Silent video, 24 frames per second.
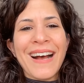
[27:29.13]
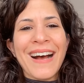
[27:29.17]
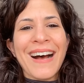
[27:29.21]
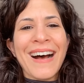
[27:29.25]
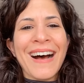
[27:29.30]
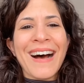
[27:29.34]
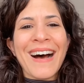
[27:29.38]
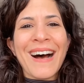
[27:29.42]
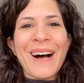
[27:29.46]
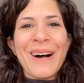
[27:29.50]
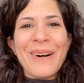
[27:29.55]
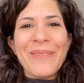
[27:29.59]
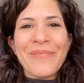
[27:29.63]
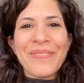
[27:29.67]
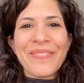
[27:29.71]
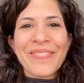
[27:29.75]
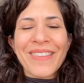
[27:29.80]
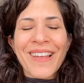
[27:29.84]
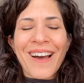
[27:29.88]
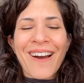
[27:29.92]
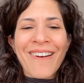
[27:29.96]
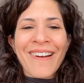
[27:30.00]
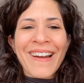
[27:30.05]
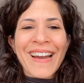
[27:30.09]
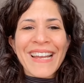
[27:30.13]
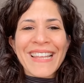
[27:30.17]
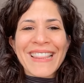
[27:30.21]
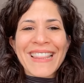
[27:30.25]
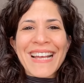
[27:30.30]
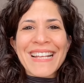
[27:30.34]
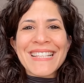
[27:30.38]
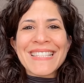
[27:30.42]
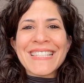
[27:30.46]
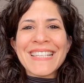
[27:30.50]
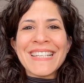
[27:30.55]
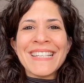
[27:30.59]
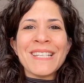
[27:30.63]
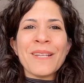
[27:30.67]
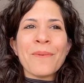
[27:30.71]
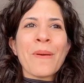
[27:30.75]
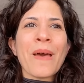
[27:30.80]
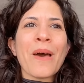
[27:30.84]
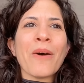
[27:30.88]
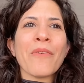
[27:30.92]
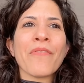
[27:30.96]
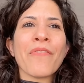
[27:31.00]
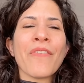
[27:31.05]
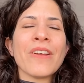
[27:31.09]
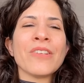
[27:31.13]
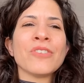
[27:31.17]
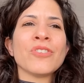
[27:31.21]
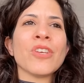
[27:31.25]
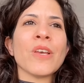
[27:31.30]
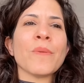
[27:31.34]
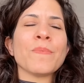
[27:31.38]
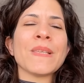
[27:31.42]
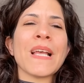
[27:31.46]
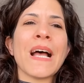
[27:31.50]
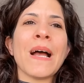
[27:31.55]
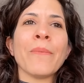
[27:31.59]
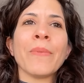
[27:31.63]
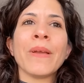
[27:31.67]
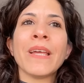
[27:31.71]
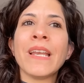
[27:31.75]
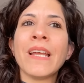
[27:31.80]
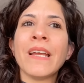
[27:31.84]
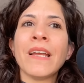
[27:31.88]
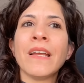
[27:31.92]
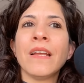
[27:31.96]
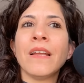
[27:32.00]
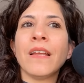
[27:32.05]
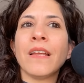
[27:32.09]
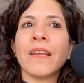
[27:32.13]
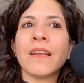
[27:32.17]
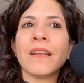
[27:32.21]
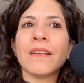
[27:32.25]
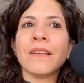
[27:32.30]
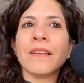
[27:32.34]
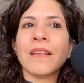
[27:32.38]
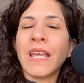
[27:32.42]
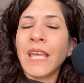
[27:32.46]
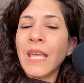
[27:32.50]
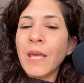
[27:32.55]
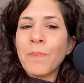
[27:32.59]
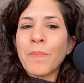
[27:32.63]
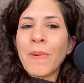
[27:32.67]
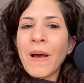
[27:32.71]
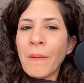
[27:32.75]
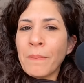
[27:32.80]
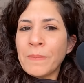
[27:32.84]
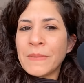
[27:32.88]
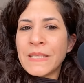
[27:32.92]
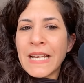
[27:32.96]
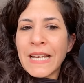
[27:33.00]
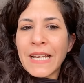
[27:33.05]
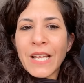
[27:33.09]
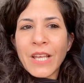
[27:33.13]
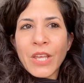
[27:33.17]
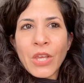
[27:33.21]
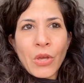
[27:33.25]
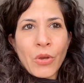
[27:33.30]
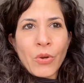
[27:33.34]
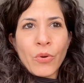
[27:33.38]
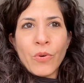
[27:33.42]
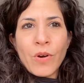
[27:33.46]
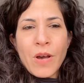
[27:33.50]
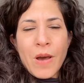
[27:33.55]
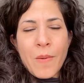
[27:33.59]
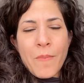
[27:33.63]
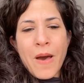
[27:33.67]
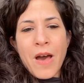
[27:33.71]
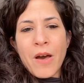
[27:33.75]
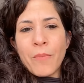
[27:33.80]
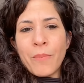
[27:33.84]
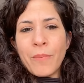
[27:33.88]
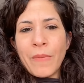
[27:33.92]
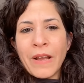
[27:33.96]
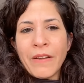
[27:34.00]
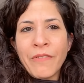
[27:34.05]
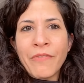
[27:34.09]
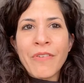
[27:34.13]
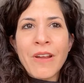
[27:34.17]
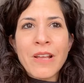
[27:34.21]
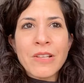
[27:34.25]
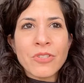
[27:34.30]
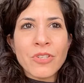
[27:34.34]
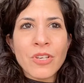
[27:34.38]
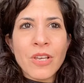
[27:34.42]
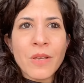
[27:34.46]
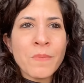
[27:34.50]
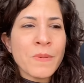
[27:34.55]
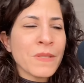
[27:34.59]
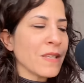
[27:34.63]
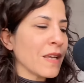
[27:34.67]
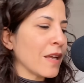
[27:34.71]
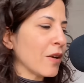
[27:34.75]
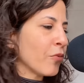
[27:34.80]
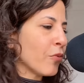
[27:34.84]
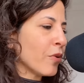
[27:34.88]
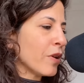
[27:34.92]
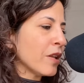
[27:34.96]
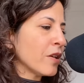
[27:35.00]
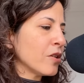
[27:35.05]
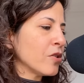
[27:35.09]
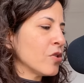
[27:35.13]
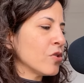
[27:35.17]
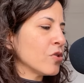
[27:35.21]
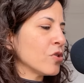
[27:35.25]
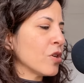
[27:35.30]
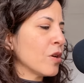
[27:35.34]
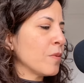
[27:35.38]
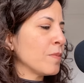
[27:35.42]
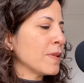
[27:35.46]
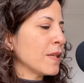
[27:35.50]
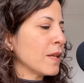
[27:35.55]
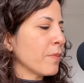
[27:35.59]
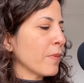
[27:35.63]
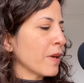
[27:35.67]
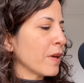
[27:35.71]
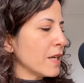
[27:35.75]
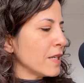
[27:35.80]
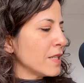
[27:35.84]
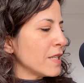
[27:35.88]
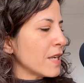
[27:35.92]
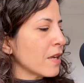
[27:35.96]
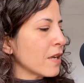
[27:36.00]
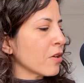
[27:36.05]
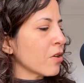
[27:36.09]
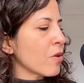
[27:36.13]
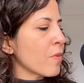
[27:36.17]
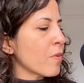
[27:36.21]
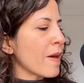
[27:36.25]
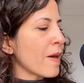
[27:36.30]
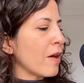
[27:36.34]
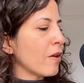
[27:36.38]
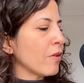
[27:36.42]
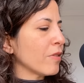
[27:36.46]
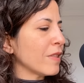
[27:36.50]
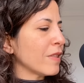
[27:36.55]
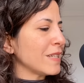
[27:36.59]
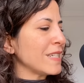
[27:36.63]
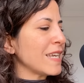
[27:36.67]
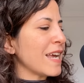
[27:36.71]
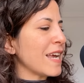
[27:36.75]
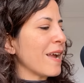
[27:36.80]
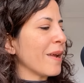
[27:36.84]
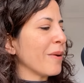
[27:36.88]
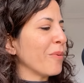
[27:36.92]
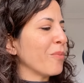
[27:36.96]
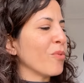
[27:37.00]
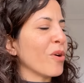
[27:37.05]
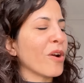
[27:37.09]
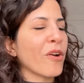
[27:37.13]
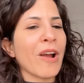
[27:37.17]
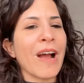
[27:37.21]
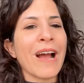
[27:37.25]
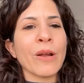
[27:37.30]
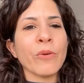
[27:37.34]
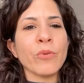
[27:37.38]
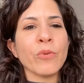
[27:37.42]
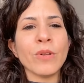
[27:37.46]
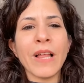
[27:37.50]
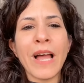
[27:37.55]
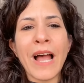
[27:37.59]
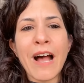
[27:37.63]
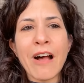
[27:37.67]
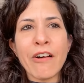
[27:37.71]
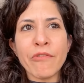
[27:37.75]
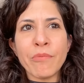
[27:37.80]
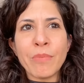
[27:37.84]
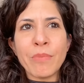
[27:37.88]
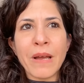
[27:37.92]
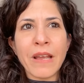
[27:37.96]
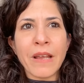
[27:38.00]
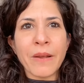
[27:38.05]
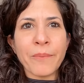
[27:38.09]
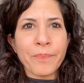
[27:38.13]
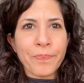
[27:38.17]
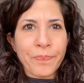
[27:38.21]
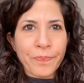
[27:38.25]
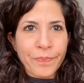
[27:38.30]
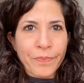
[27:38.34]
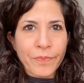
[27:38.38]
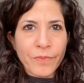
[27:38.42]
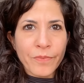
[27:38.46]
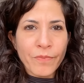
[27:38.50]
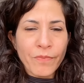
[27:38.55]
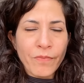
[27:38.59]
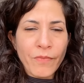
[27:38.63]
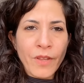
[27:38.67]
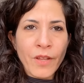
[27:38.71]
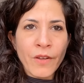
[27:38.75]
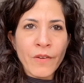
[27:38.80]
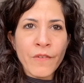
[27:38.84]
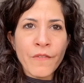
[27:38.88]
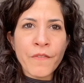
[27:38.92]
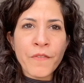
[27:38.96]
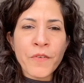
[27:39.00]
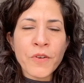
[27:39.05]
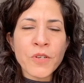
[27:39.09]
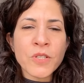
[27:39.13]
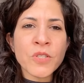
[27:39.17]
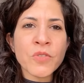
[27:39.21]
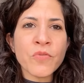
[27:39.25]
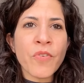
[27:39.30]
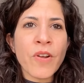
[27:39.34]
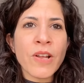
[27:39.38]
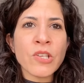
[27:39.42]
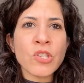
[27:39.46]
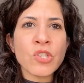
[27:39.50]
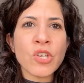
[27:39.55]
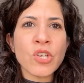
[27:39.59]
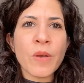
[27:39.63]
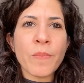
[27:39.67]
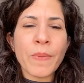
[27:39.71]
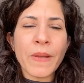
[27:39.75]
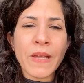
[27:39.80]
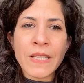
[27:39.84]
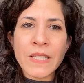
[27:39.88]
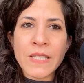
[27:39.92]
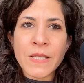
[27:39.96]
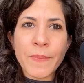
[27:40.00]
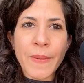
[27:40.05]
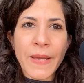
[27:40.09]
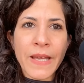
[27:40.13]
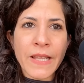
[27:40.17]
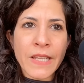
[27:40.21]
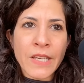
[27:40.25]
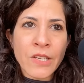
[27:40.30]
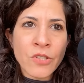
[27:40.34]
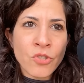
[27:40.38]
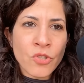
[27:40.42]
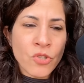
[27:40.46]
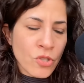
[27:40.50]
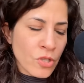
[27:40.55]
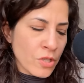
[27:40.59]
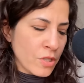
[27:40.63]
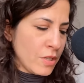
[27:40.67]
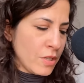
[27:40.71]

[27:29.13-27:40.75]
Um, all right, that's it about friendships. I'm going to keep updating you about my friendships and relationships. And I'm going to tell you about the time where I will have my first friendship in Spanish.